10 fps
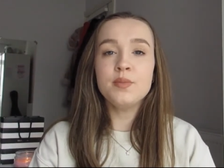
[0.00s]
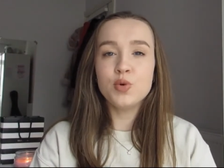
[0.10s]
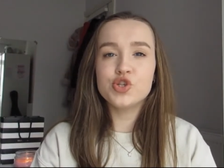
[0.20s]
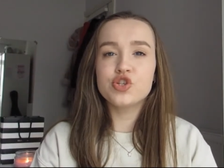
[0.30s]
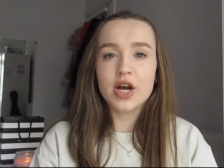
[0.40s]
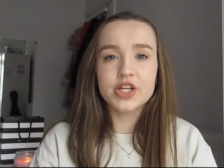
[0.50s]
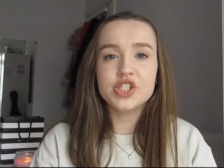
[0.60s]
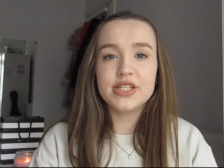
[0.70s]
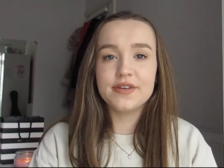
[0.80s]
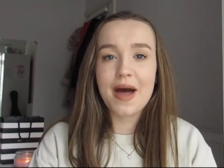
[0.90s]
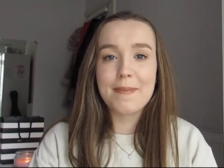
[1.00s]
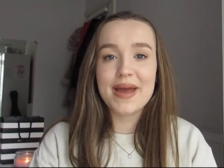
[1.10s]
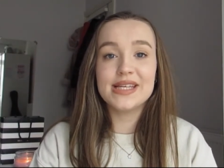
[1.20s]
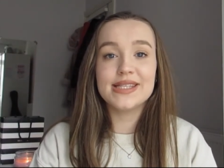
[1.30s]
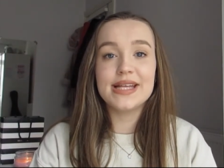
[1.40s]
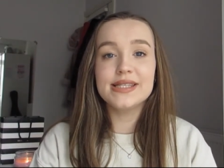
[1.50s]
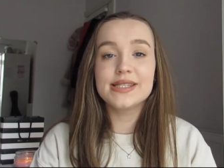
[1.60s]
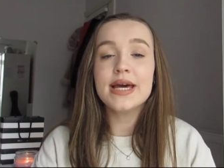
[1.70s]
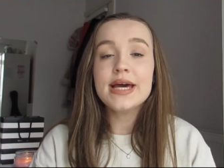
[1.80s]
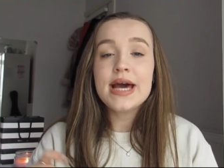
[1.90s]
structured, if that makes
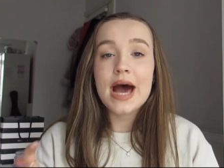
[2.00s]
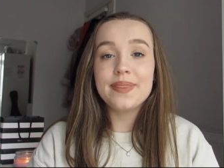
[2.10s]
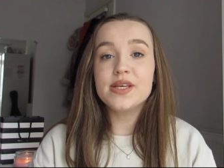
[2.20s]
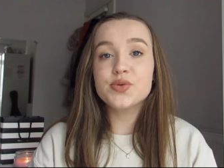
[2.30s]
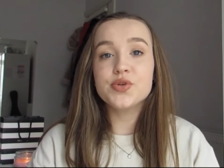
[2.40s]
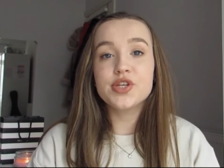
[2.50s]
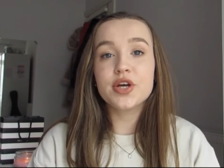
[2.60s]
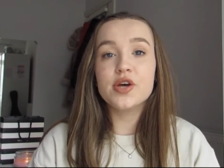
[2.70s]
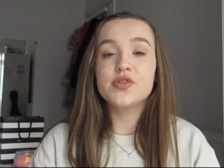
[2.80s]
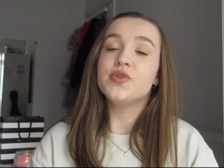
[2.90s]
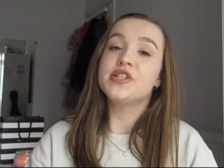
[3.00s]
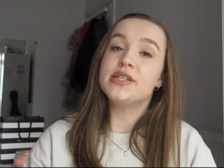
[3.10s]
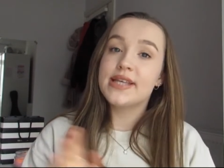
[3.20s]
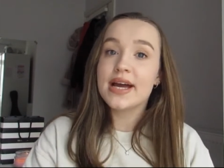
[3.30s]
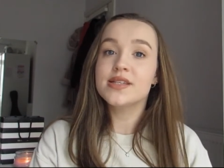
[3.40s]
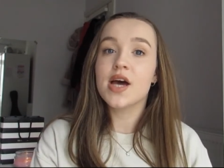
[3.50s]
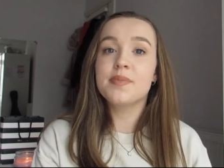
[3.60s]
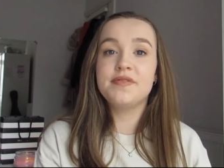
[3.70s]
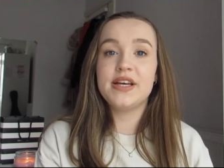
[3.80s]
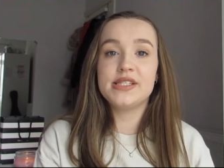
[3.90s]
sense. And this also goes onto the second type
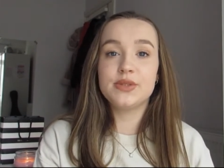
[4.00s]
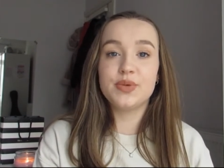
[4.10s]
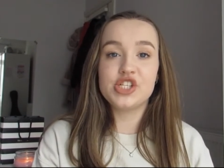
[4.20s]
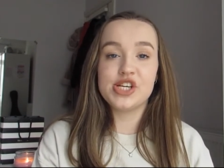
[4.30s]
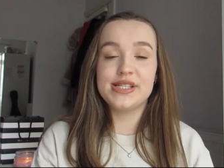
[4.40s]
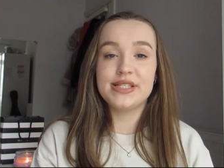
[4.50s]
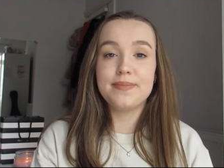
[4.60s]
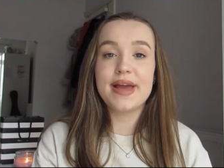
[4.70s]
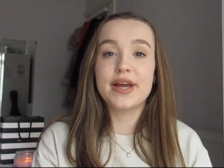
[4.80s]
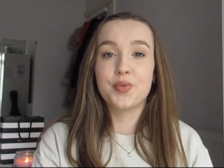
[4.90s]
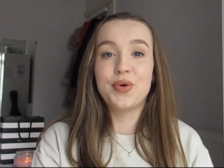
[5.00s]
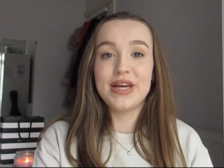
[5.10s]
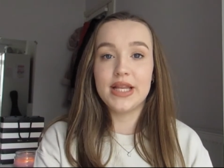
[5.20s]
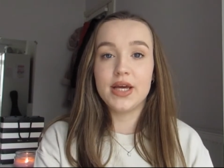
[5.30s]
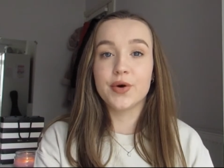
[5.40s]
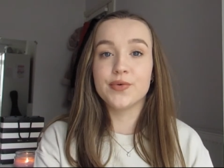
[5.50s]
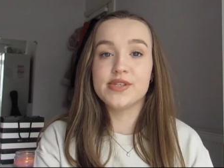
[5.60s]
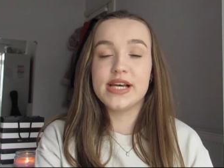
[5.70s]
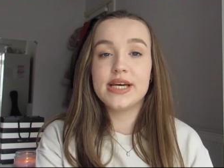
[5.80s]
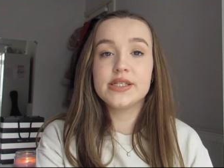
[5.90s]
of list, which is to make a weekly
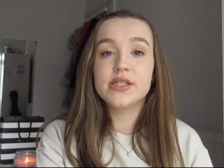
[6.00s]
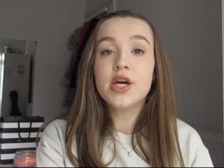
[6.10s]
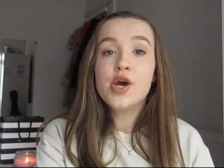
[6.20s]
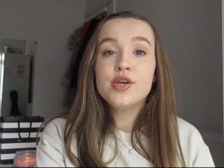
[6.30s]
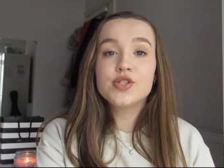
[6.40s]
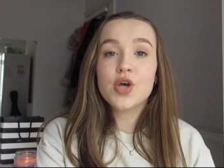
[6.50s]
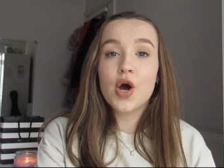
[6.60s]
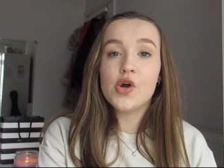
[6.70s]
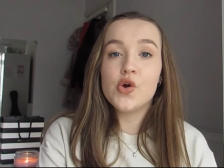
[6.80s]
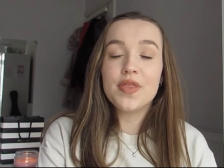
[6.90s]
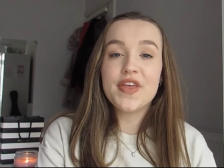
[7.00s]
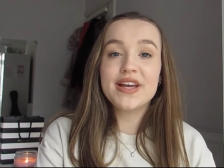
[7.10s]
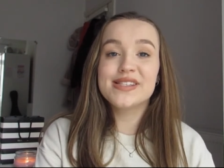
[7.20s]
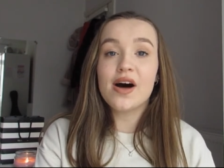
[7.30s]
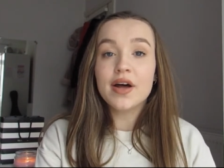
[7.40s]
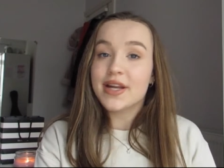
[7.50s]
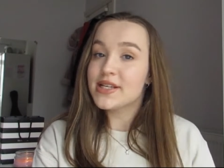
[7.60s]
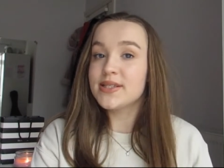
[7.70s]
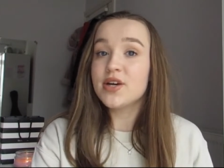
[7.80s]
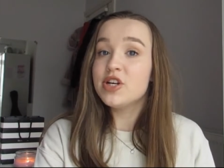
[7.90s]
goals list. So things that aren't
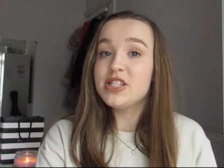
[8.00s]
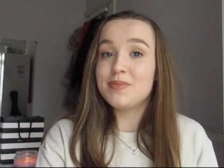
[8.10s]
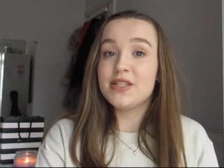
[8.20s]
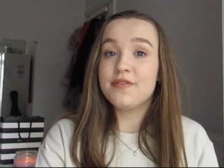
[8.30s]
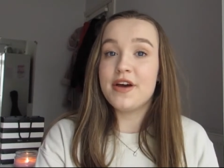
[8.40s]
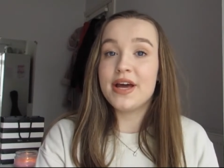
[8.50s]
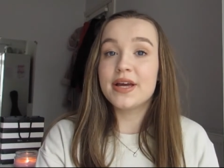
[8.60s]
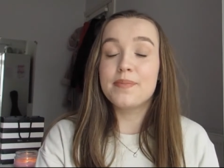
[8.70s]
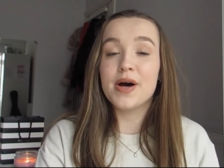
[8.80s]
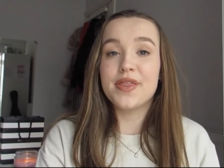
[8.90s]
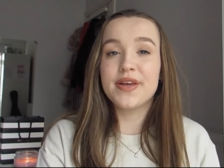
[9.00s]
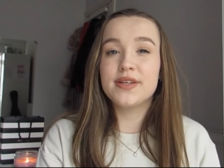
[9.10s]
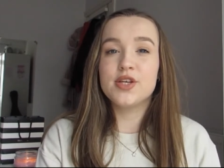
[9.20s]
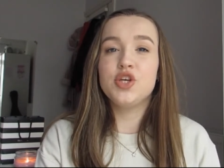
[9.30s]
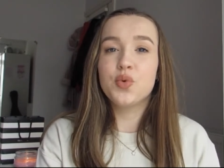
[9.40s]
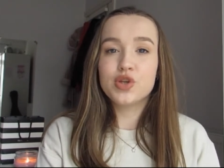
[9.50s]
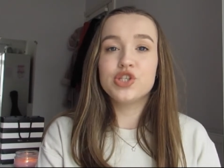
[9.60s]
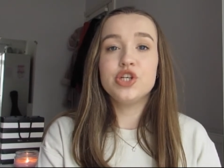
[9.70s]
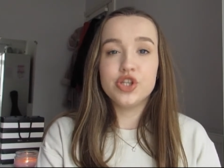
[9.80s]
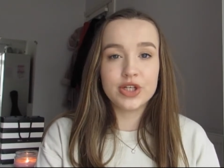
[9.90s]
necessarily specific, but things that you want
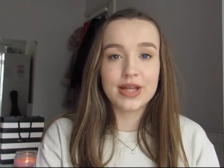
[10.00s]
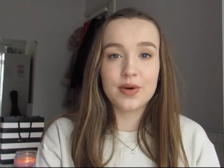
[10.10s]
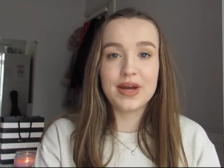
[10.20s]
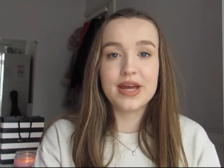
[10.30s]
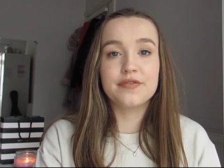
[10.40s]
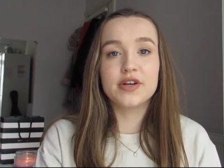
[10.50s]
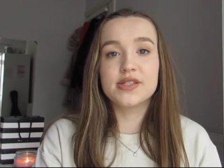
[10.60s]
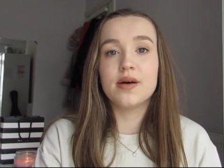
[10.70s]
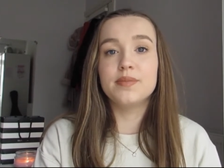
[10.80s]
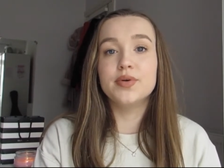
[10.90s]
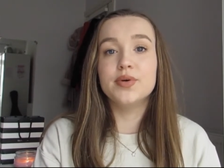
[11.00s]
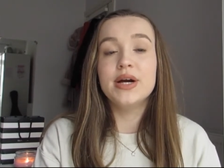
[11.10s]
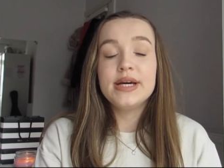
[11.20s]
to do during that week. For example,